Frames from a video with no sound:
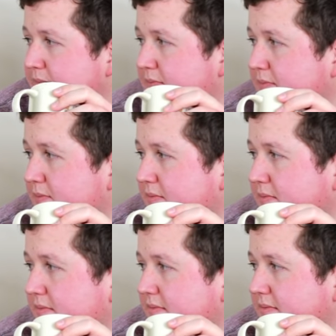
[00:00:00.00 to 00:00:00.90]

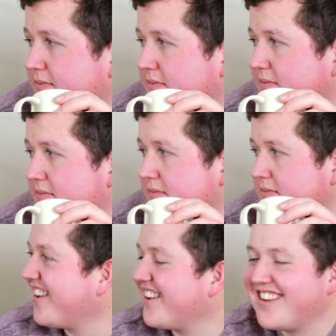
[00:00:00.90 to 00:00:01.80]

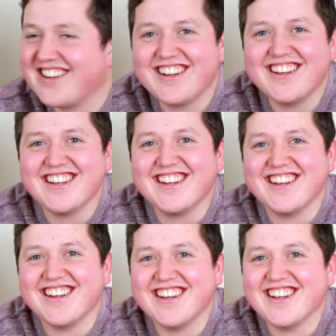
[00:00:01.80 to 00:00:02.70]

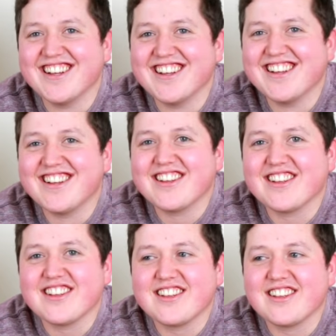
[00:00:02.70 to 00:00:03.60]

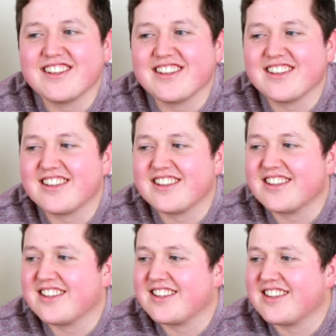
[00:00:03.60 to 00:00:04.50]
No words are spoken by the person on screen.